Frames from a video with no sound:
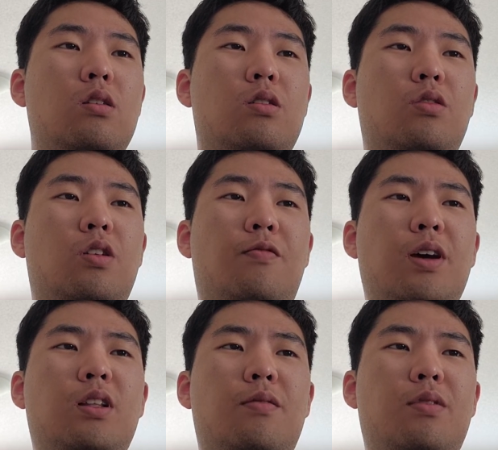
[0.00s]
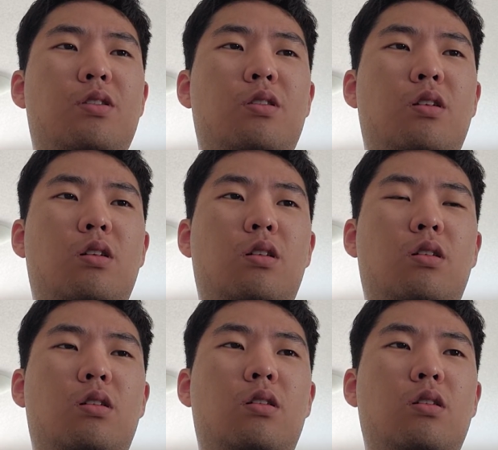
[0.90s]
so the victim,
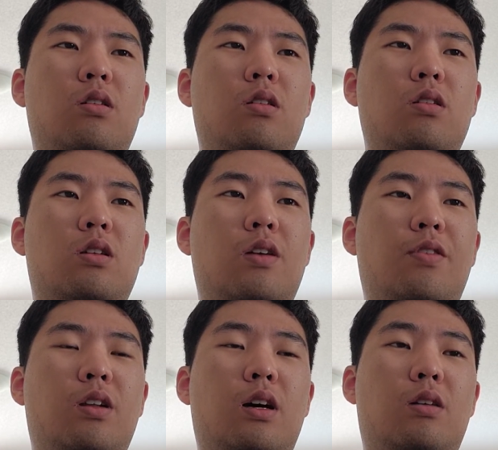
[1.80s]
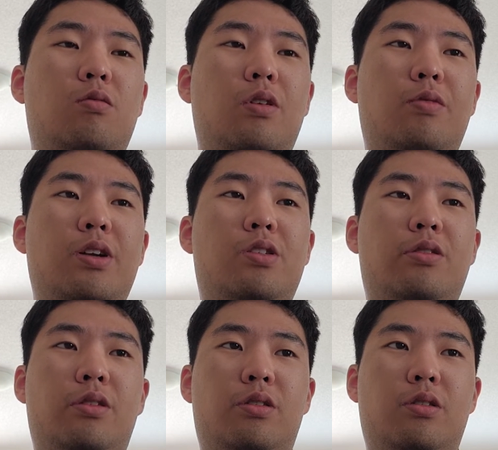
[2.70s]
David uh, Wenwei
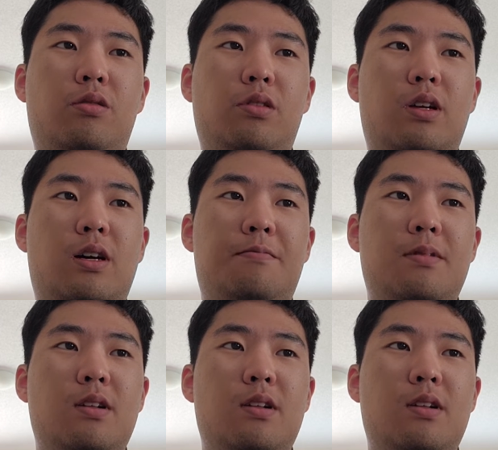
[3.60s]
Chou, uh,